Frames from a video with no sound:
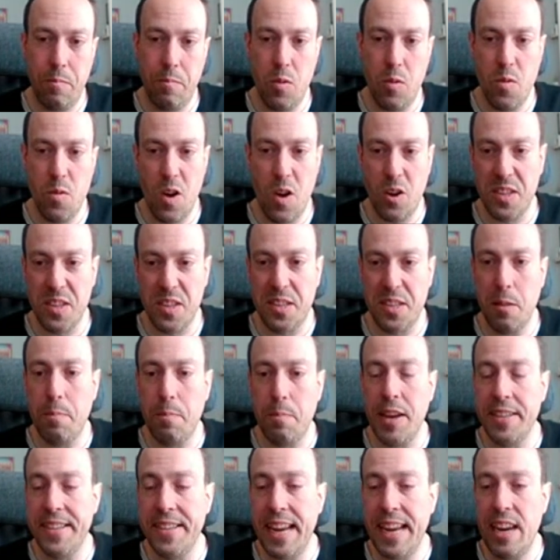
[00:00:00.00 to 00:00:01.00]
bureaucracy
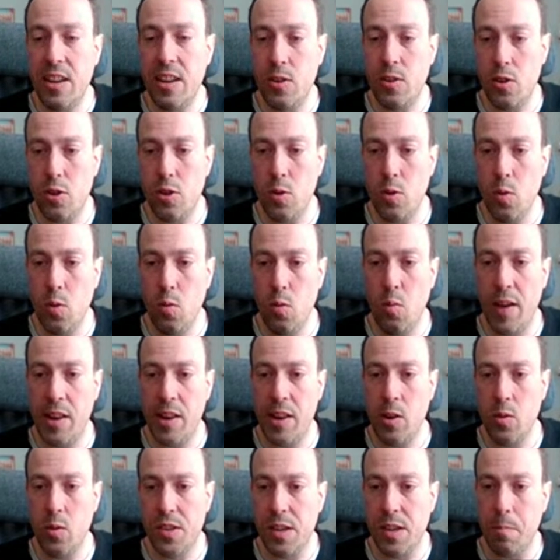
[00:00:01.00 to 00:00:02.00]
basically to do
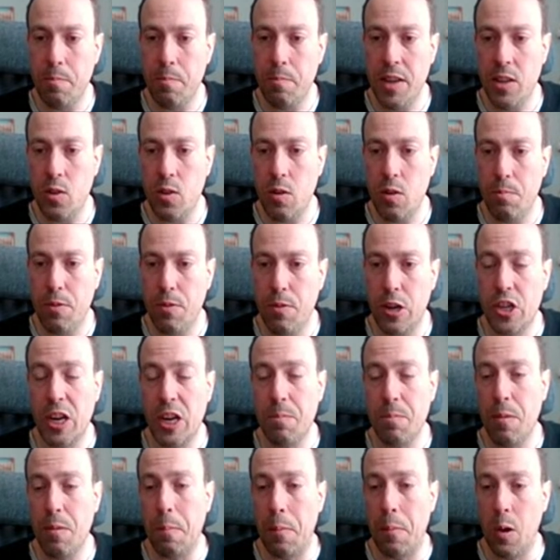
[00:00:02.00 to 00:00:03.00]
when you submit your
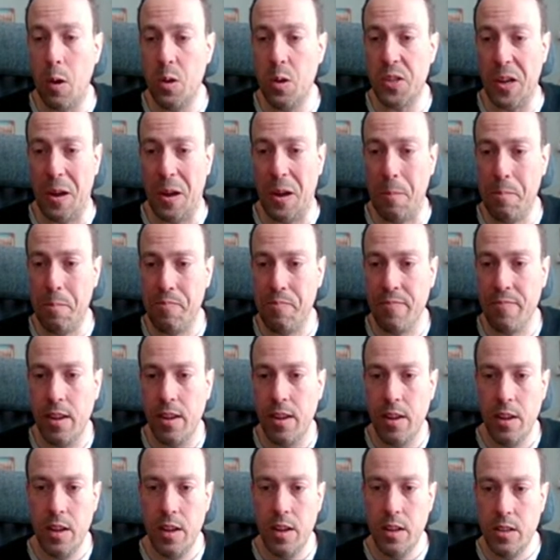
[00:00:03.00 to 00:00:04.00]
project proposal.
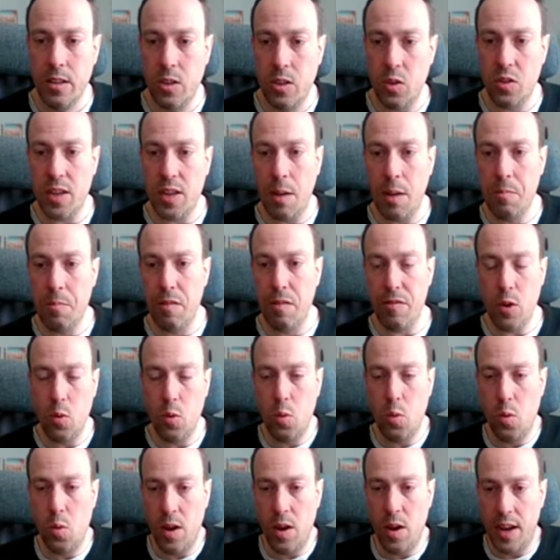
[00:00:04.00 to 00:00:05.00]
So some of
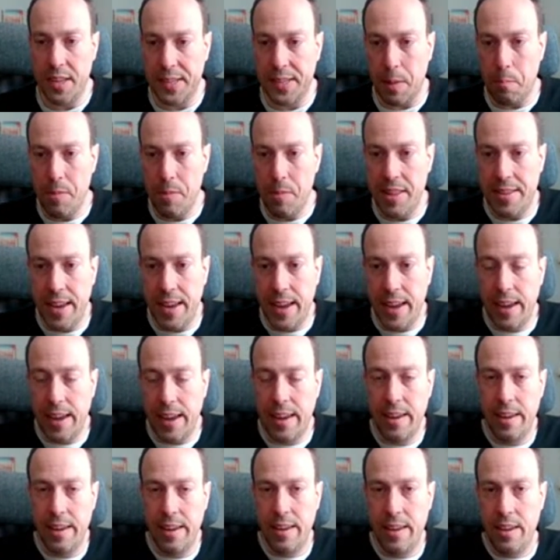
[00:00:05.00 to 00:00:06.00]
you who are
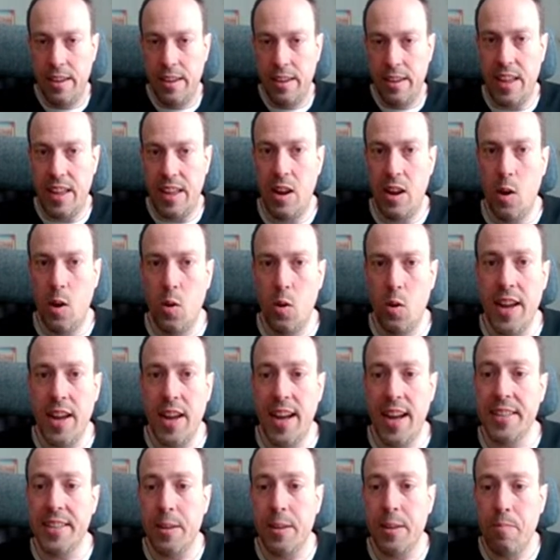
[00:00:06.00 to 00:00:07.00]
submitting, they know
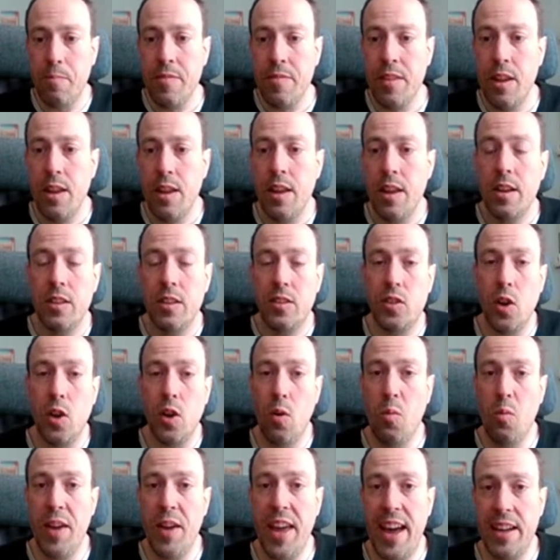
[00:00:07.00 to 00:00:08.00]
that.
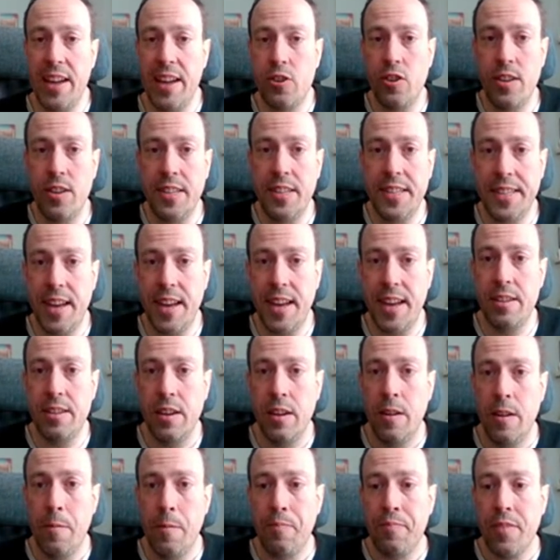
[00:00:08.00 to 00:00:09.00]
So we actually said,
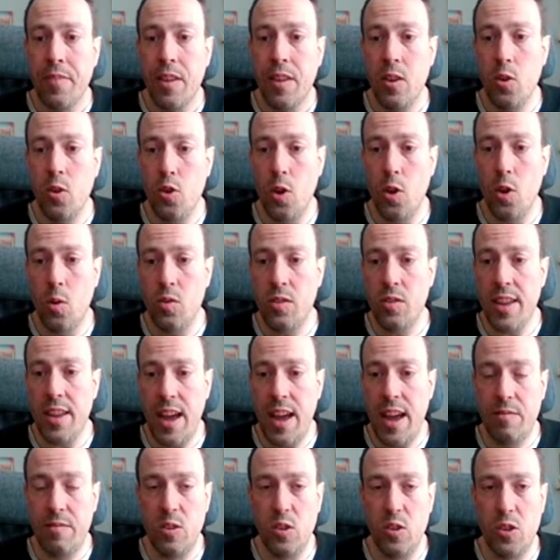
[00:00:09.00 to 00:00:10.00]
you don't
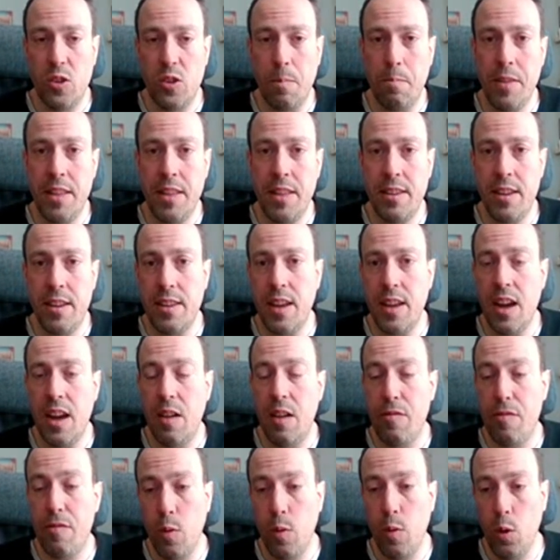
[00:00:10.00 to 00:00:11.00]
have to submit
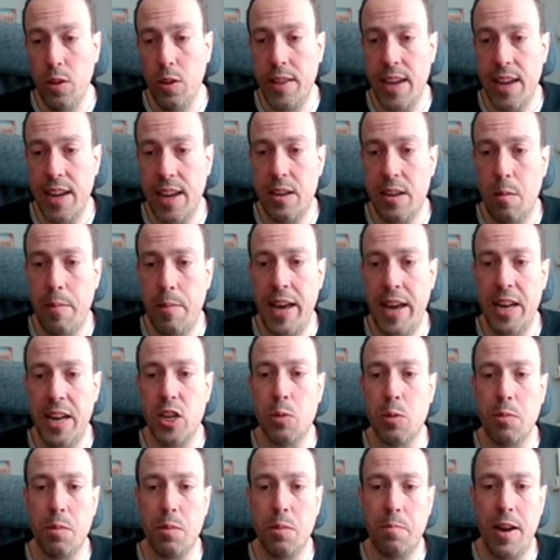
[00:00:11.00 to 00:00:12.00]
a full data
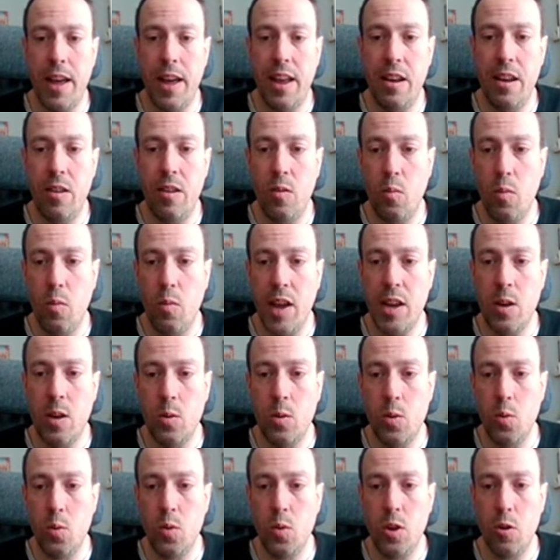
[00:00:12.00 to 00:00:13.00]
management plan when
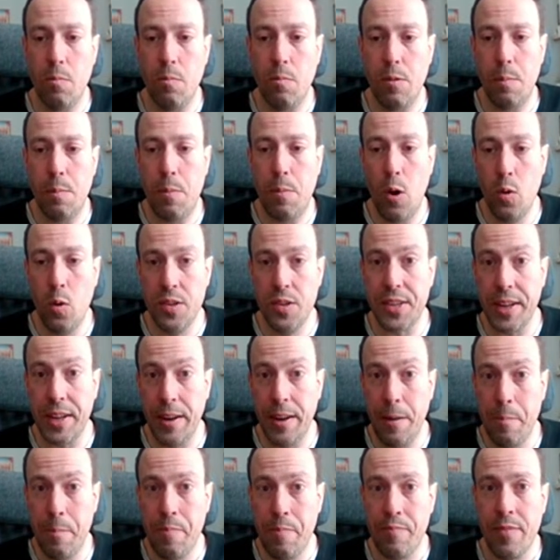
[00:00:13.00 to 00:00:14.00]
you do your
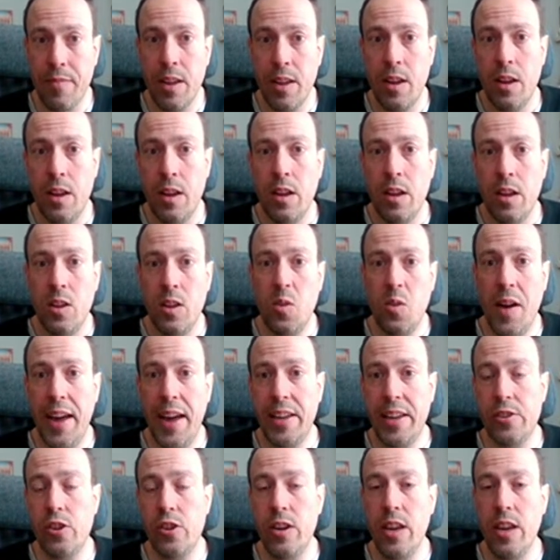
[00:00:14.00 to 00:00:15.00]
proposal. You
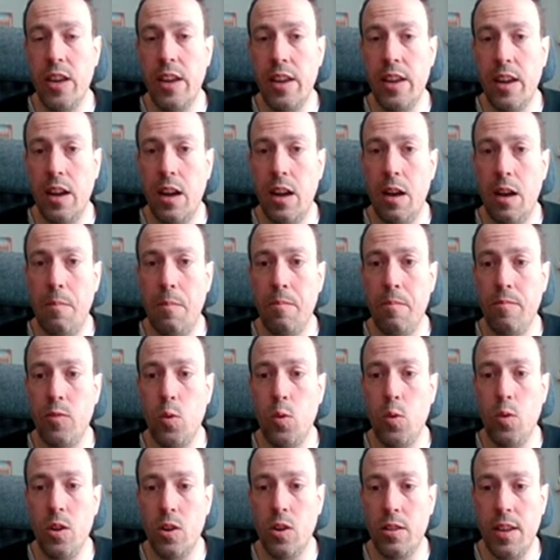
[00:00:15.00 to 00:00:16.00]
actually
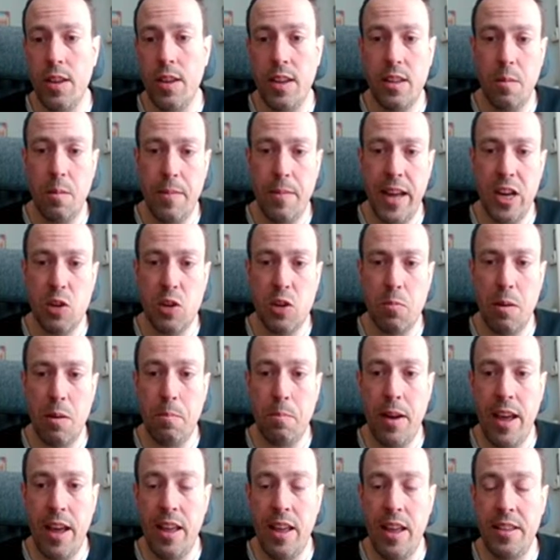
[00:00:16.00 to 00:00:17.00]
do your data
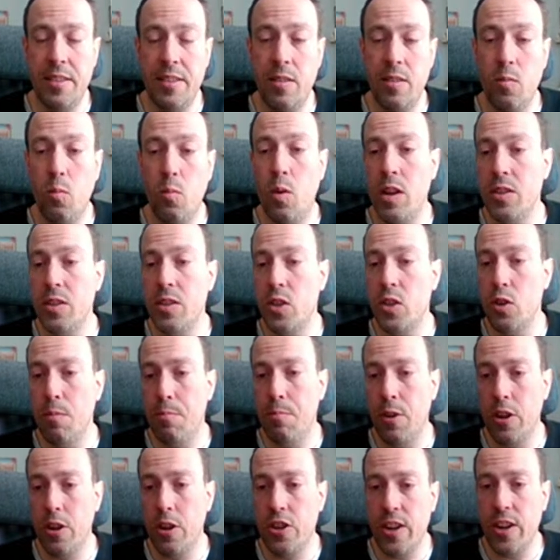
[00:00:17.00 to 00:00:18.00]
management plan once your
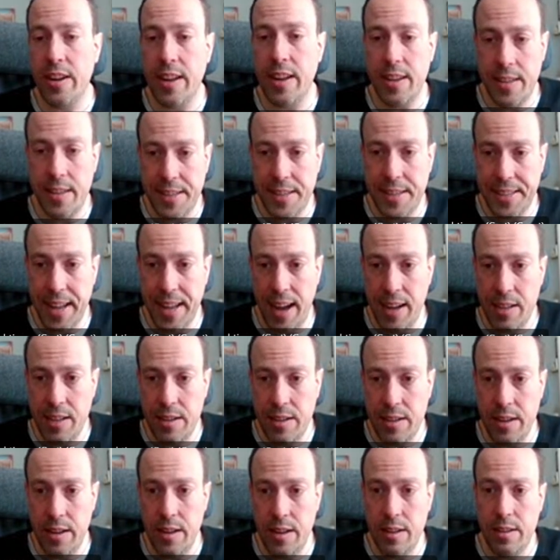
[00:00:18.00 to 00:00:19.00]
project has
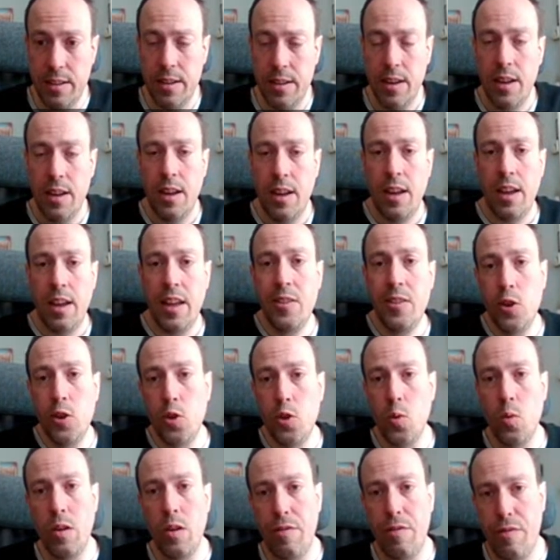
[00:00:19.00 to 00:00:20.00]
started, and
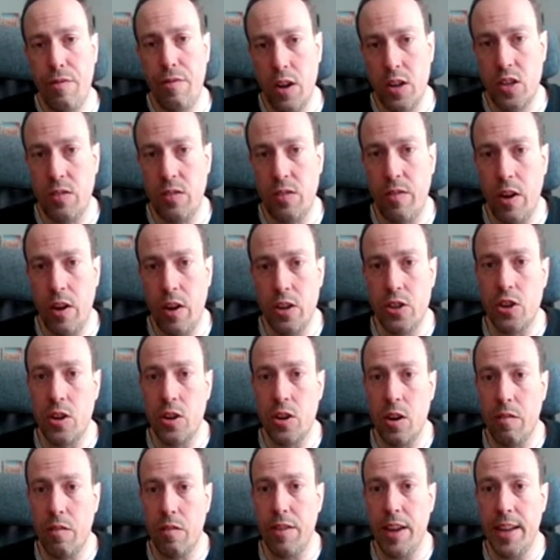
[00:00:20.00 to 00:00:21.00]
you do a first
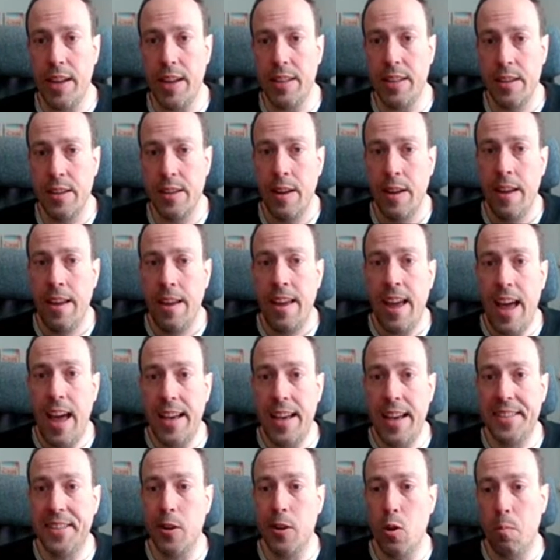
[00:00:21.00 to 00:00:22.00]
version of it
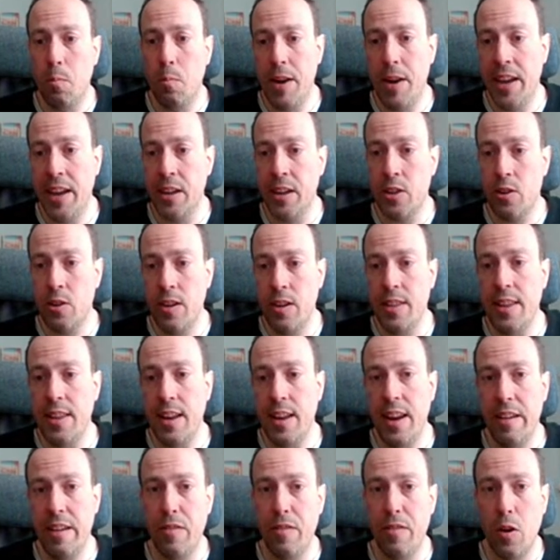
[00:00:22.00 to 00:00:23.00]
as an obligatory
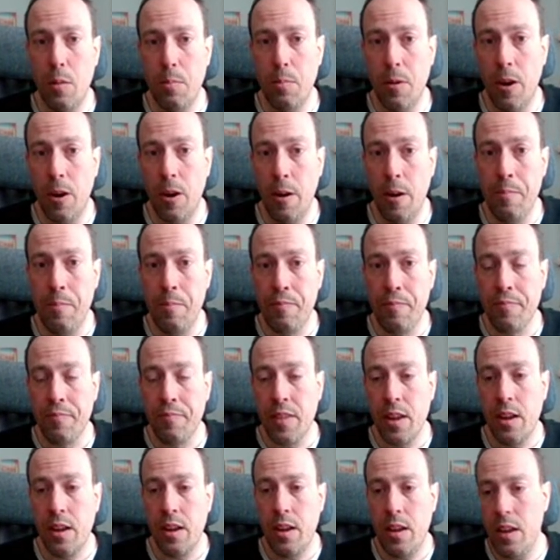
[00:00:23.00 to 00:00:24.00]
deliverable,
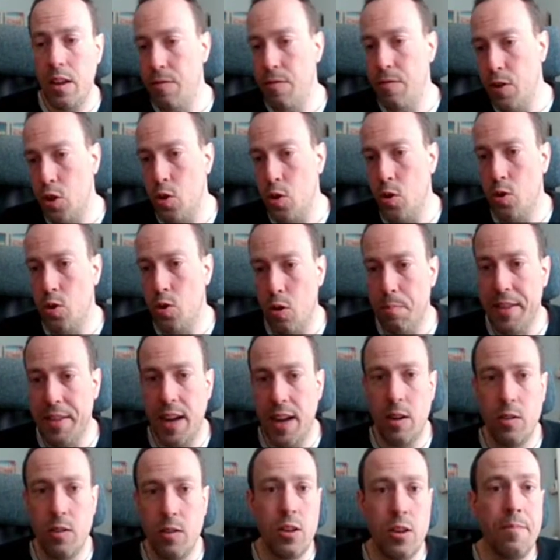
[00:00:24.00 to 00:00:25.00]
if you don't
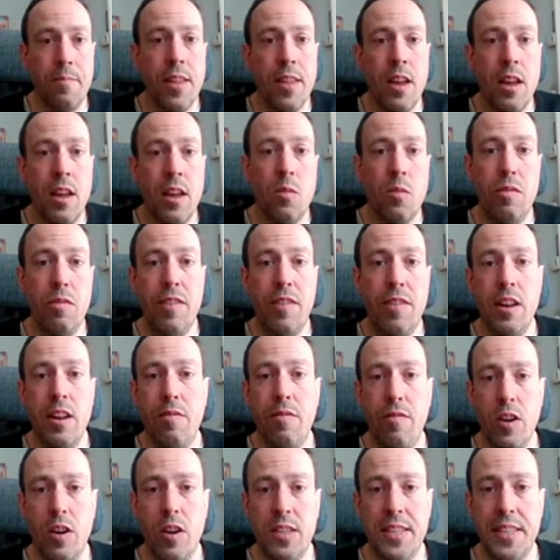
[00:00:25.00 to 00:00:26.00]
opt out, within
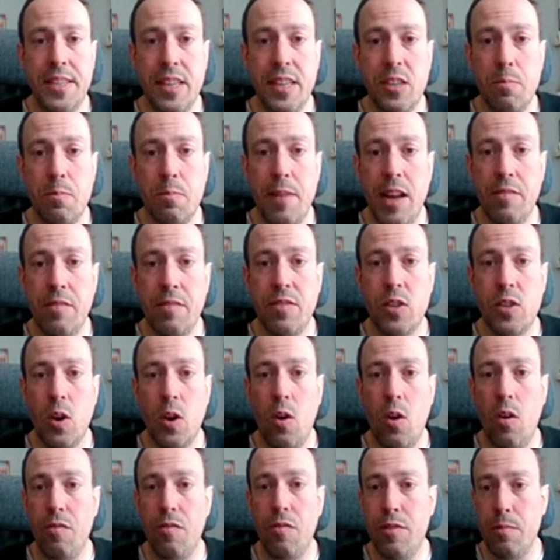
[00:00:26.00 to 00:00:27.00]
the first 6 months
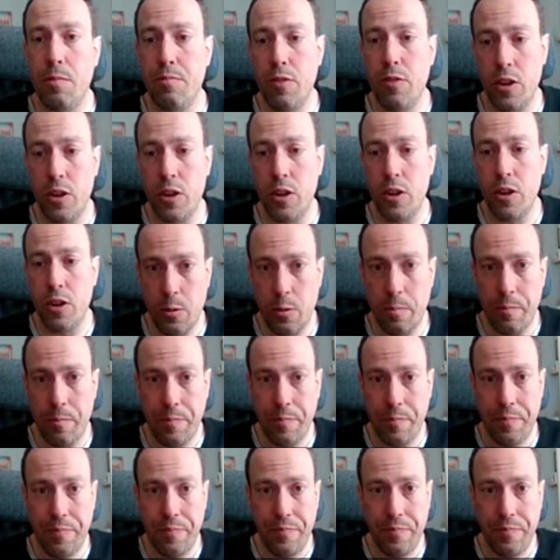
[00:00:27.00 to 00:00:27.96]
of the project.